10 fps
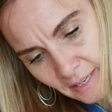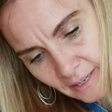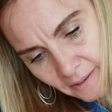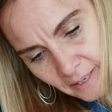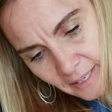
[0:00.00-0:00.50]

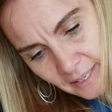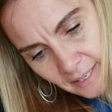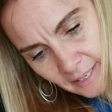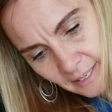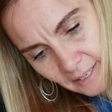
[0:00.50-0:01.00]

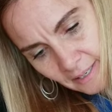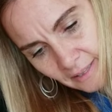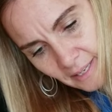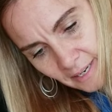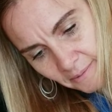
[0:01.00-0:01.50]
Okay,
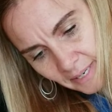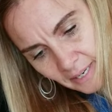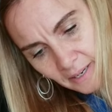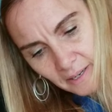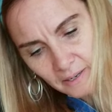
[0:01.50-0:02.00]
there we
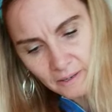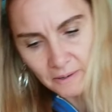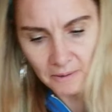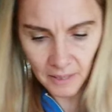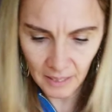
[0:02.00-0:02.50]

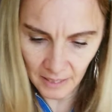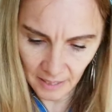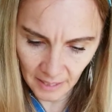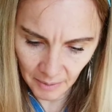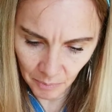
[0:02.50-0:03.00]
go.
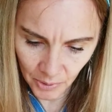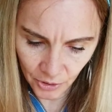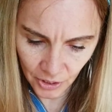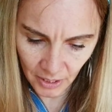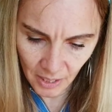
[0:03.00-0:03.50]
And
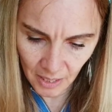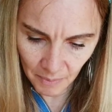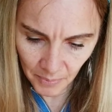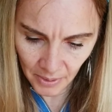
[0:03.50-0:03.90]
push it up.